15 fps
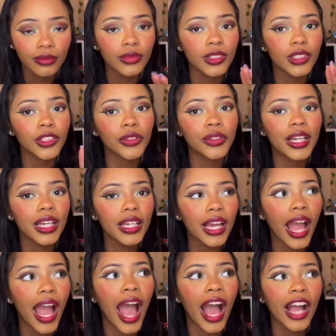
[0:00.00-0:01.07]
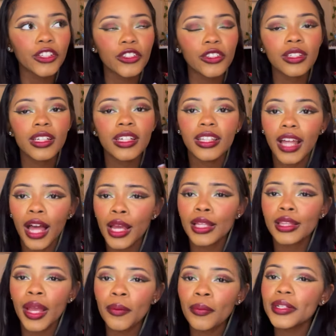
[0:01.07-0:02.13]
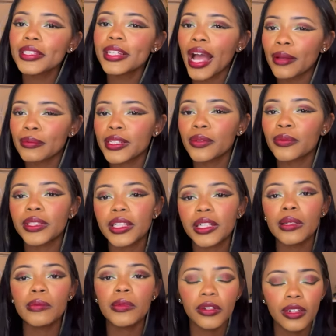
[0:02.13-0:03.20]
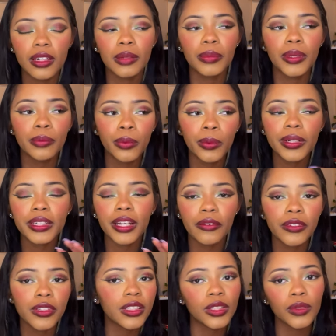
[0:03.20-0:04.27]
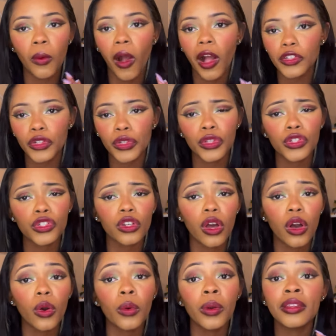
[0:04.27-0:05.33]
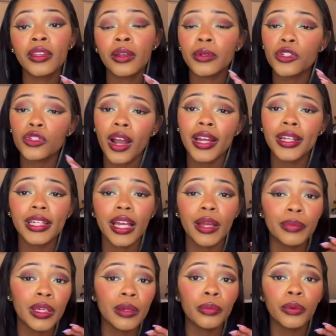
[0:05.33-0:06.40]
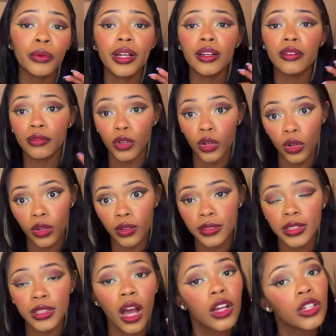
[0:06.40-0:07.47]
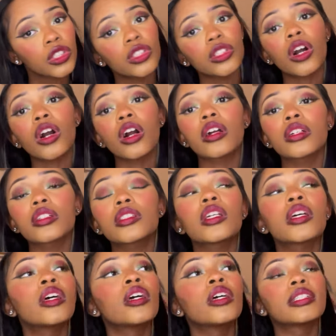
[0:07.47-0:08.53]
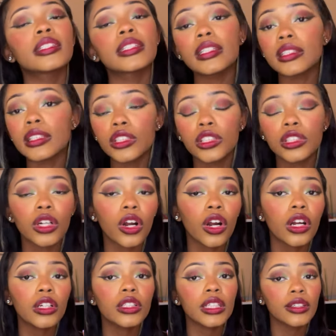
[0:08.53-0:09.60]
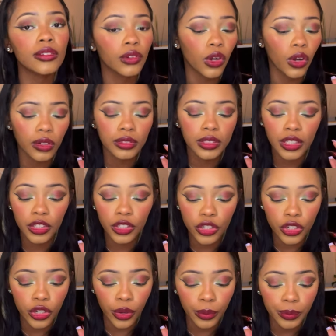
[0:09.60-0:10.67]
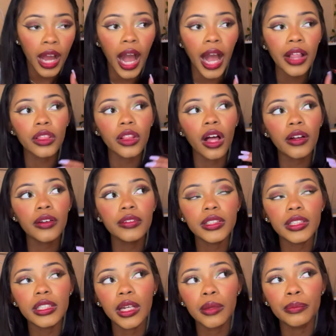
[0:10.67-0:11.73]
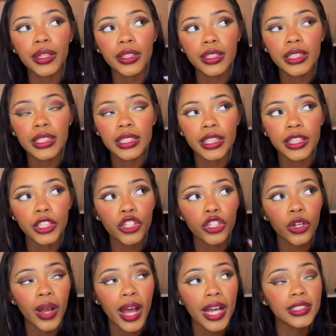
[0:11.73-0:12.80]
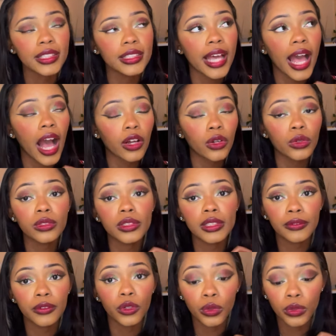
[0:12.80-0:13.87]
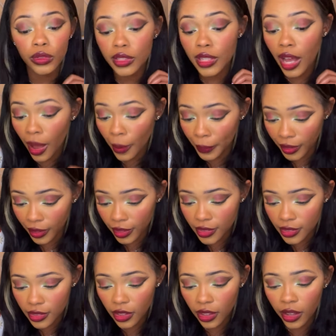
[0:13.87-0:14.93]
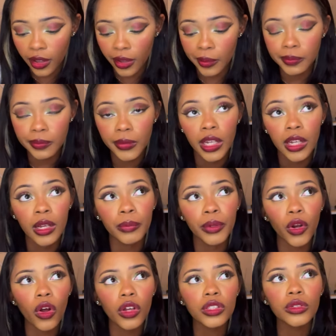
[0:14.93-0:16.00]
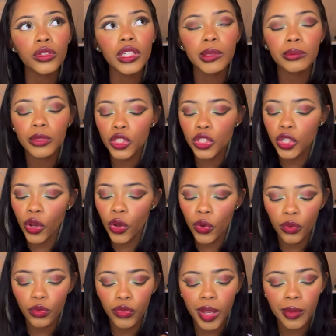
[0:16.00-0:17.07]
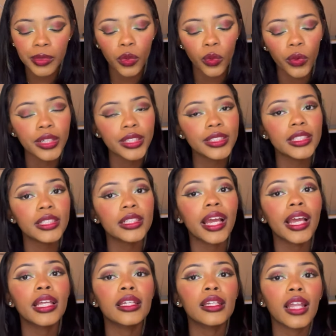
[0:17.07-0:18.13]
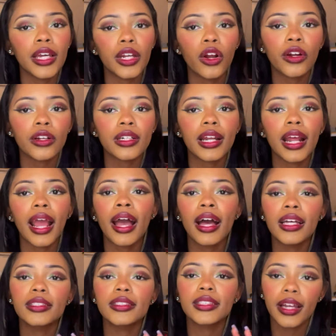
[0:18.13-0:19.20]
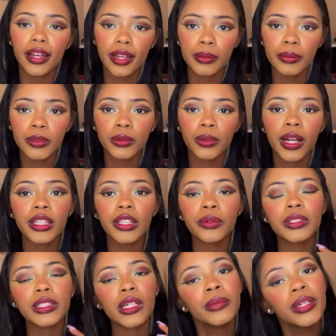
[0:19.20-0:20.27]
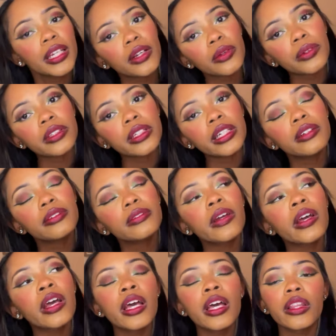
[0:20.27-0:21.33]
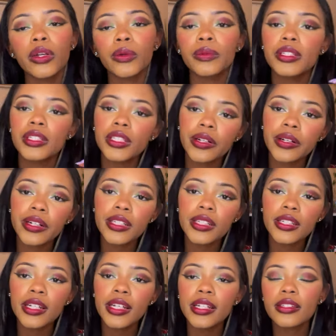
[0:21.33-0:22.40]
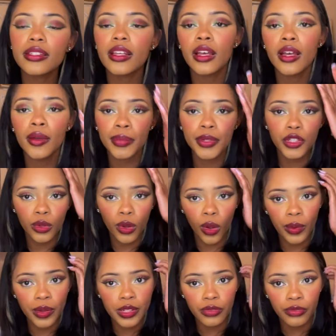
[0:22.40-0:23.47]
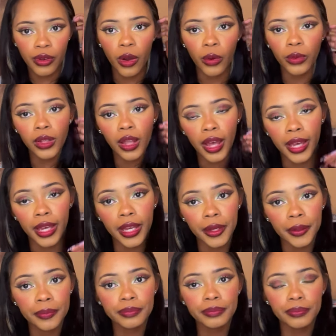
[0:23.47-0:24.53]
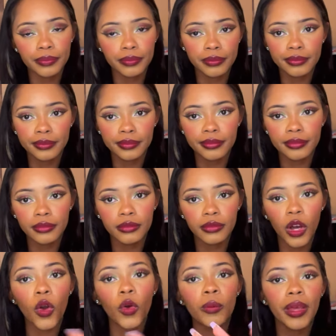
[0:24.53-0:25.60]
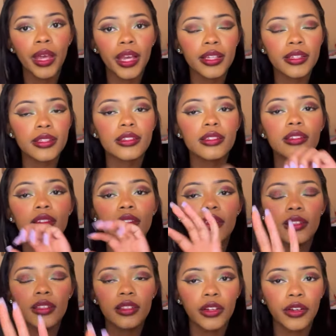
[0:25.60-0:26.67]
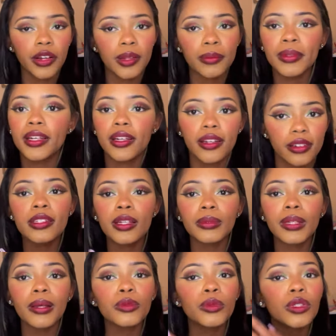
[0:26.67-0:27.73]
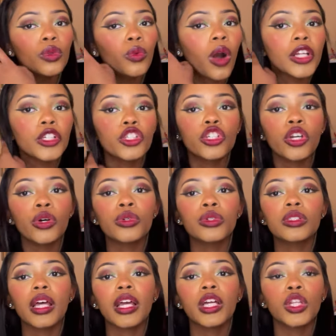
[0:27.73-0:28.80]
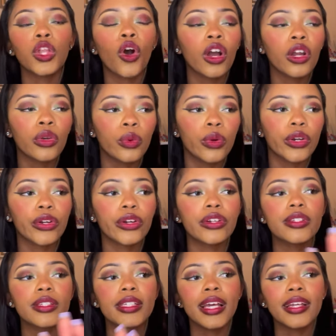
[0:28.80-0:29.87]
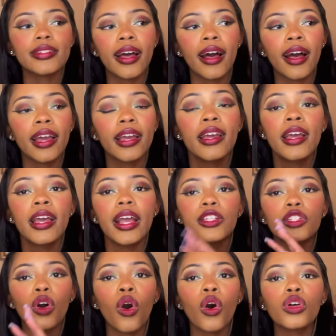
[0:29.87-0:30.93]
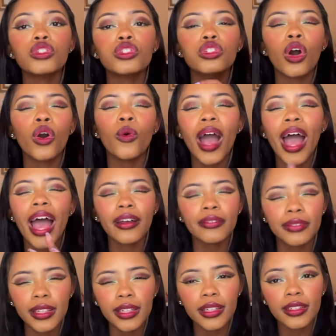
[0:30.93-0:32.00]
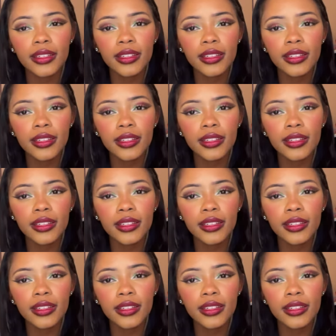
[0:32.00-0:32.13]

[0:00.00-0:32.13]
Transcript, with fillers: So they actually, like, they were tapped in with the community. People were definitely watching the show, and they were trying to get people involved. Young stars, seasoned stars involved in the show. I loved the ability that the show had to tackle difficult topics, but also keep the show family-oriented and lighthearted at times, right? There was comedic relief, there was seriousness, but you always felt like home base, they're gonna be good. Sometimes when you watch shows like Law and Order or CSI, it's all so heavy.